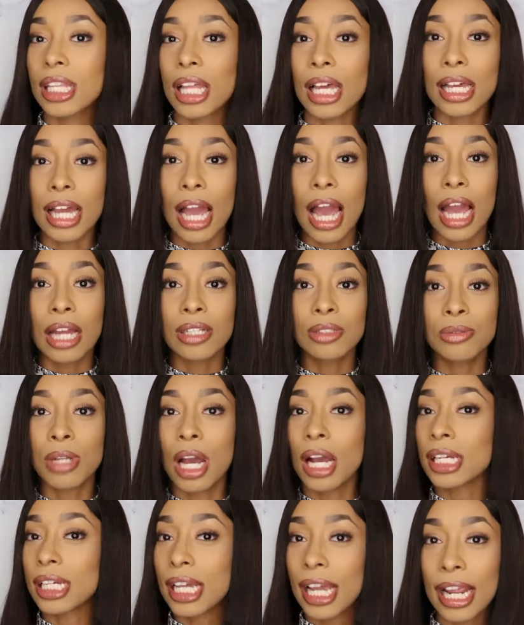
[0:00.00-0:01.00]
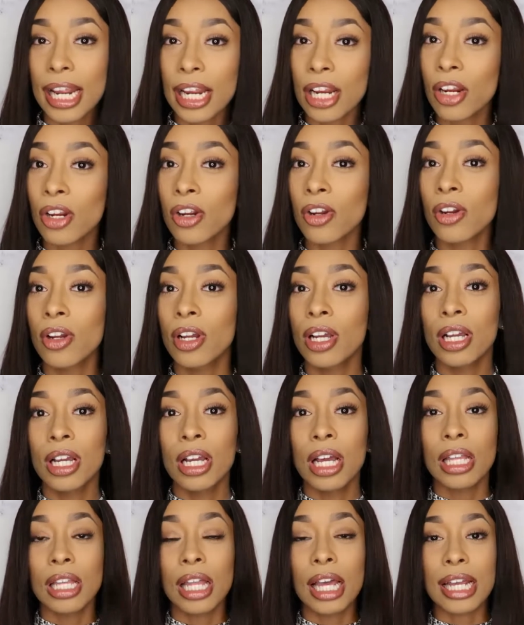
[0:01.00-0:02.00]
Like, I do not care.
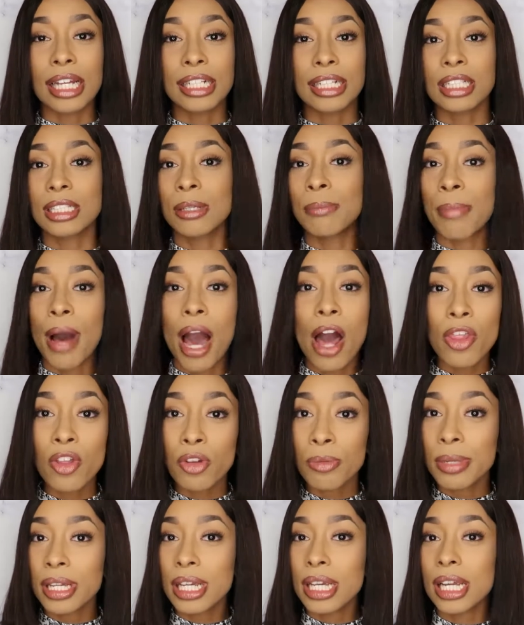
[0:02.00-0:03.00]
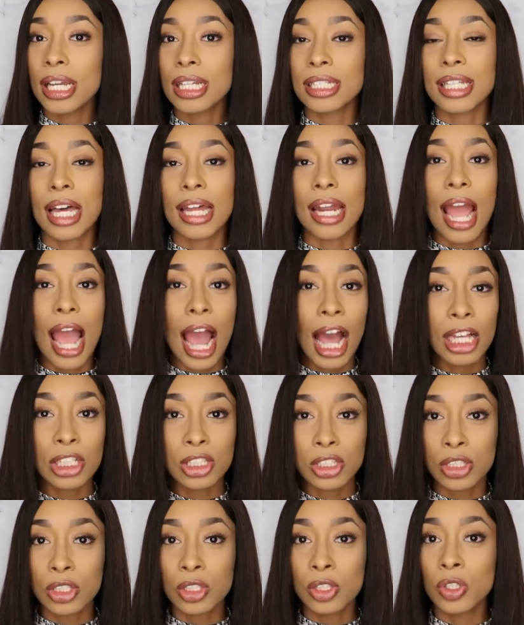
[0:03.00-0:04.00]
Like, it doesn't bother me. It's not a
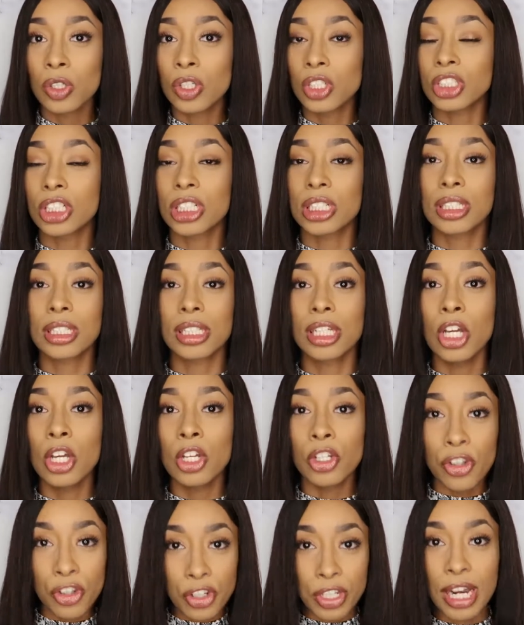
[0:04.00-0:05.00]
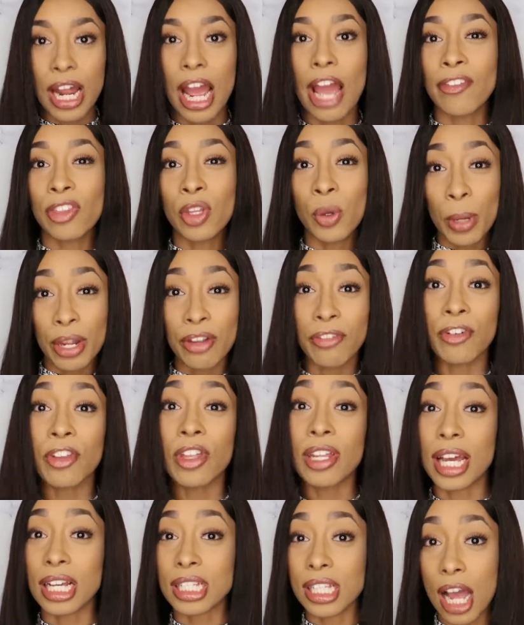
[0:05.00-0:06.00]
hassle. It's just, you're just gonna have to wait for
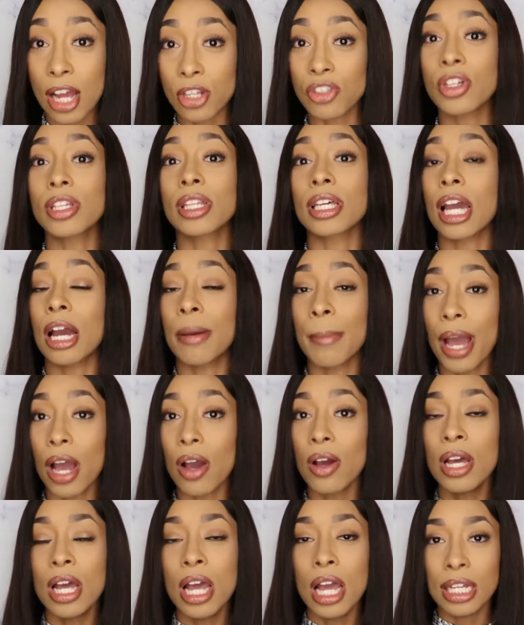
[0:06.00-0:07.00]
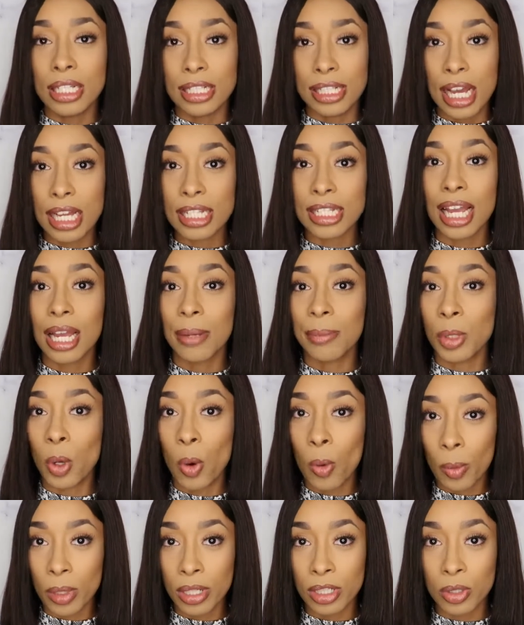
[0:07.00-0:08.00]
the next entree to come out. Yes, I'm
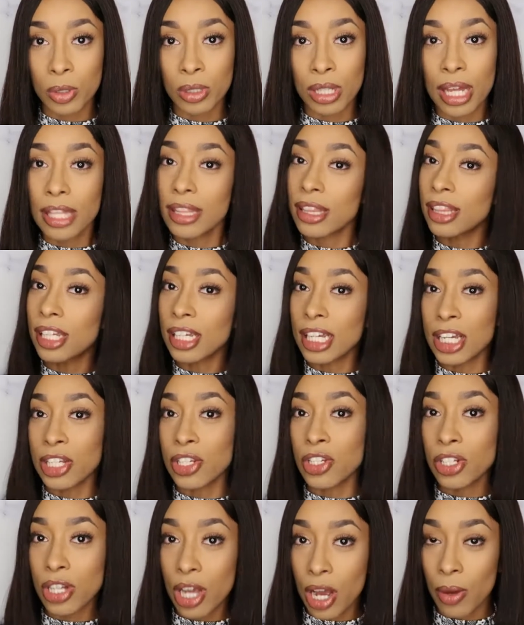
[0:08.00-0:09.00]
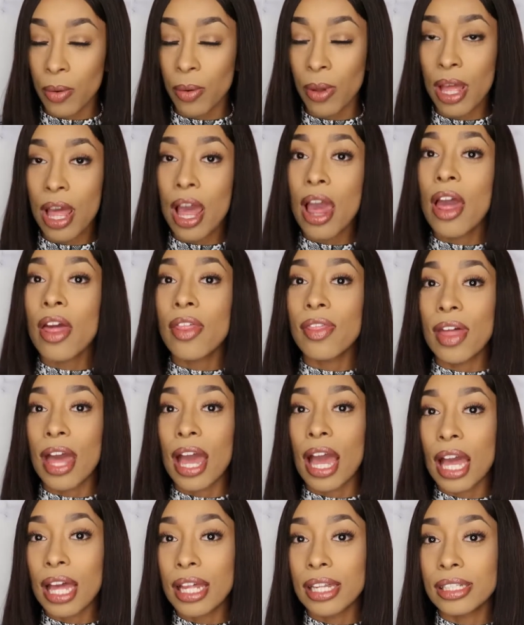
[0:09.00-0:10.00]
going to let the kitchen know
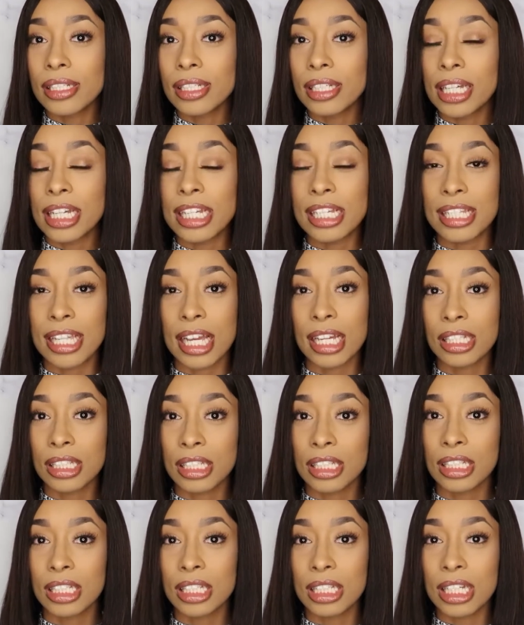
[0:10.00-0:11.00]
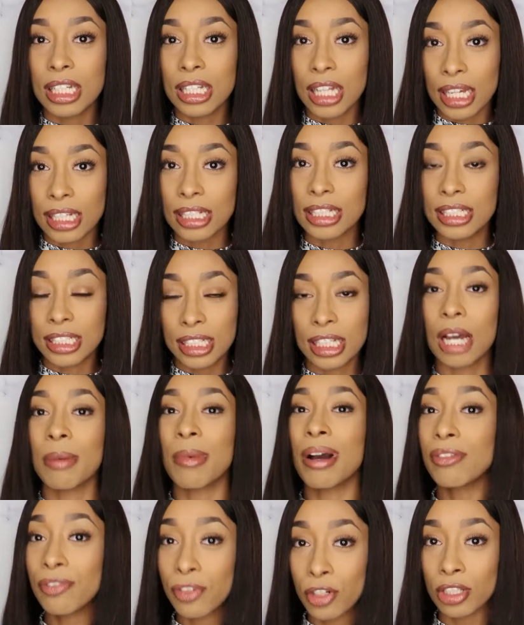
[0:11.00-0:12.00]
that it technically like needs to come
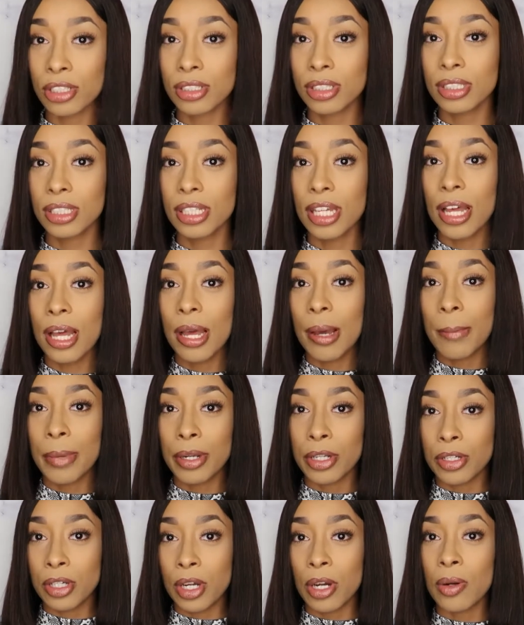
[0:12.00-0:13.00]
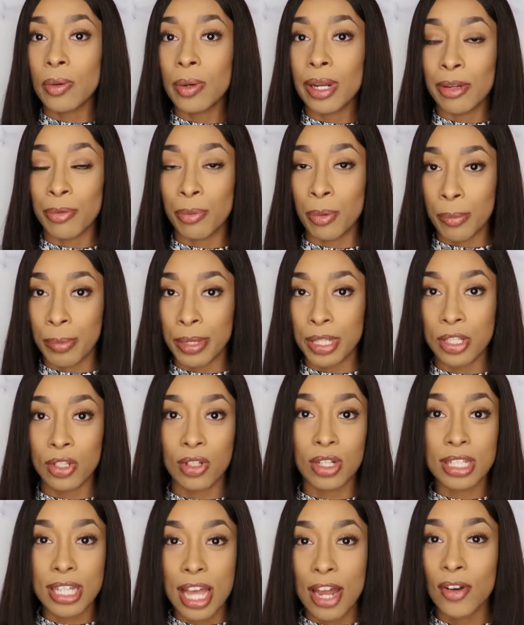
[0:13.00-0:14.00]
out first, but you know, if we're busy
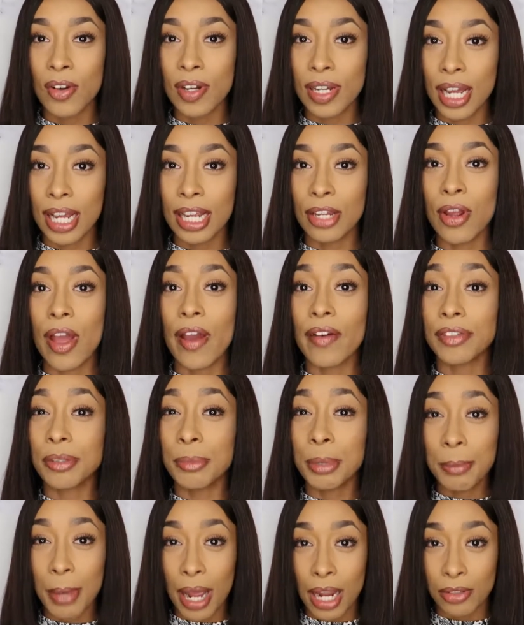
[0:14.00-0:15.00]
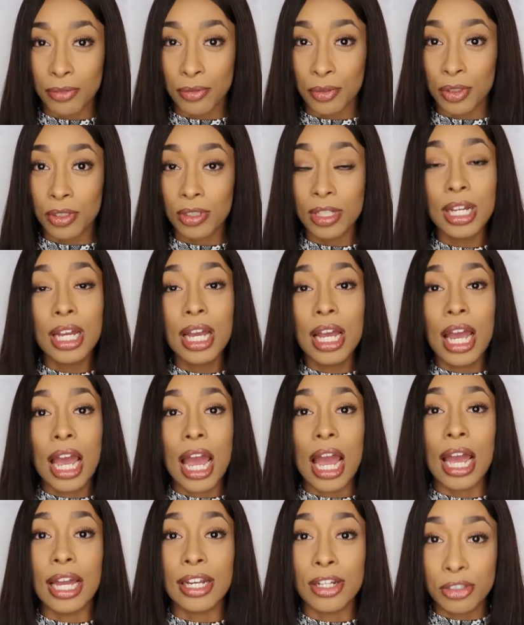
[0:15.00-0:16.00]
on a Saturday night, you have to be mindful
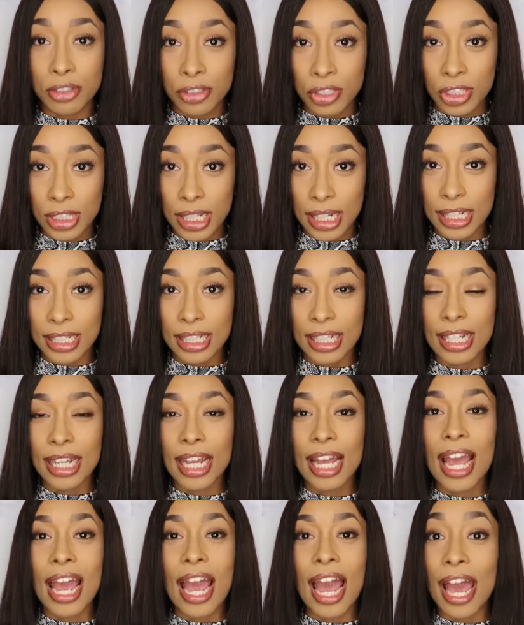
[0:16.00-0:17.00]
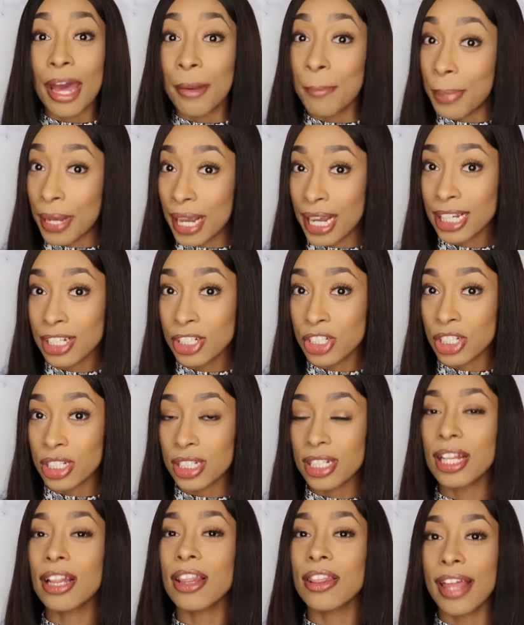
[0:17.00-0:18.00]
and understanding and
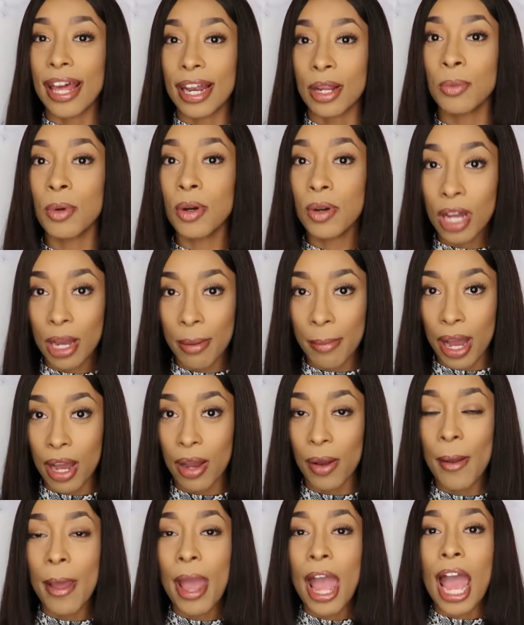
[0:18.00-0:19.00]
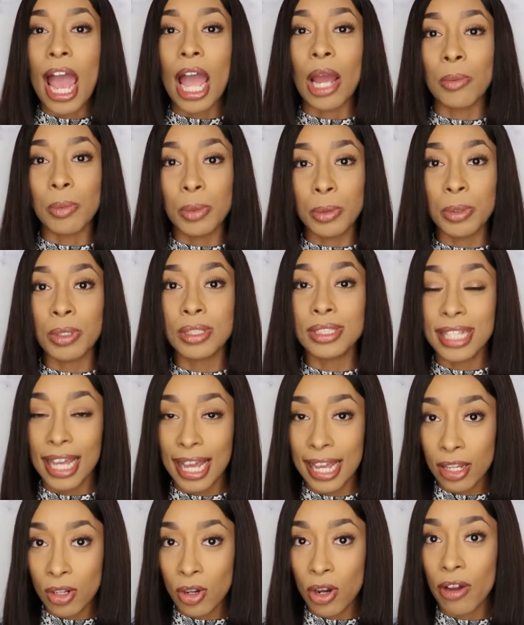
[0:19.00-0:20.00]
patient that it will come out, and we will
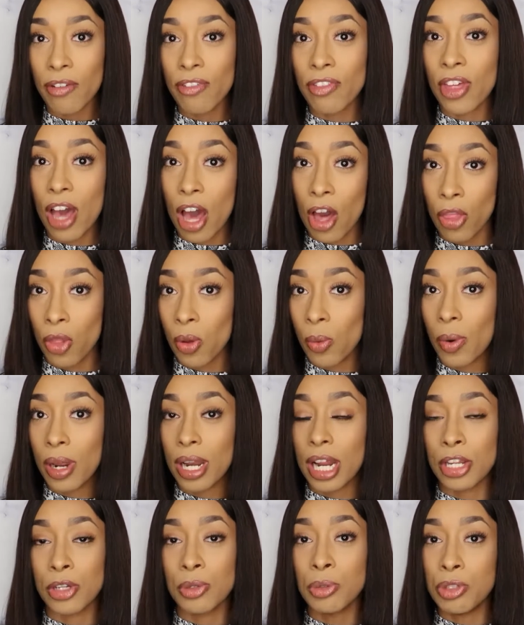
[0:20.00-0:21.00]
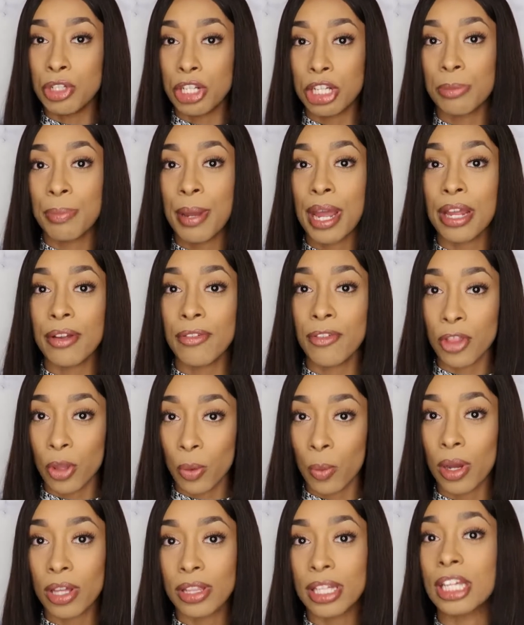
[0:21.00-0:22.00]
take off the other one and you would just pay for
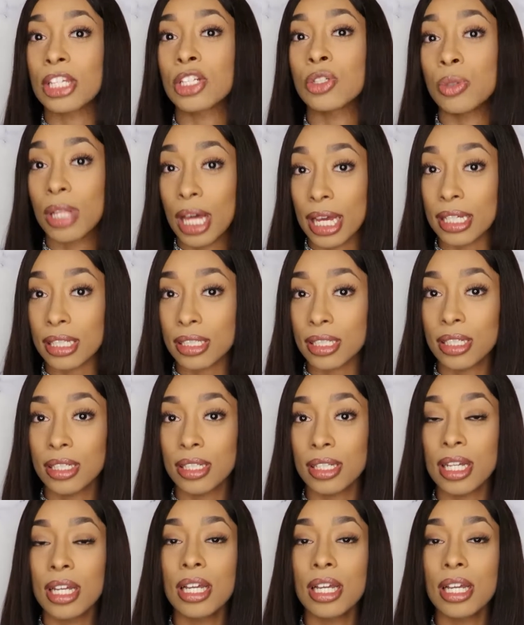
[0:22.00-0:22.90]
the one that you liked.